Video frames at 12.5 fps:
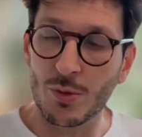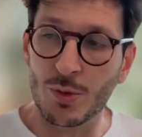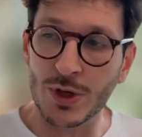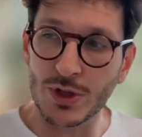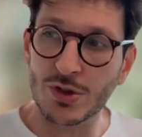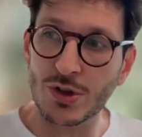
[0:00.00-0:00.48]

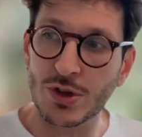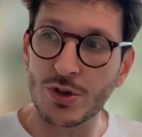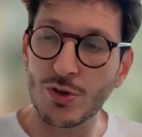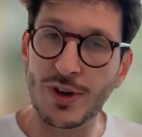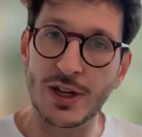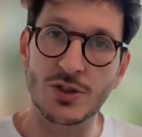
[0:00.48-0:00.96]
when you're doing a
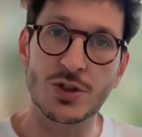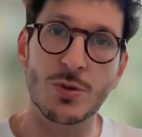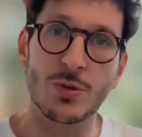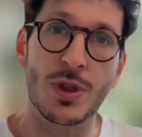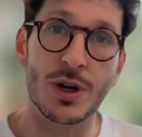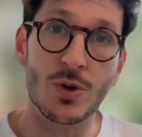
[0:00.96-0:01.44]
new
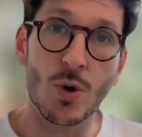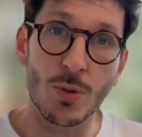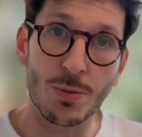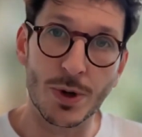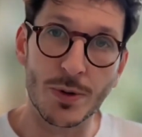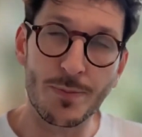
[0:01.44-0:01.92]
venture within a
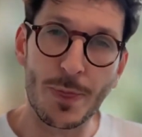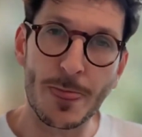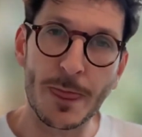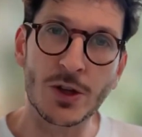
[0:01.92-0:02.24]
corporate,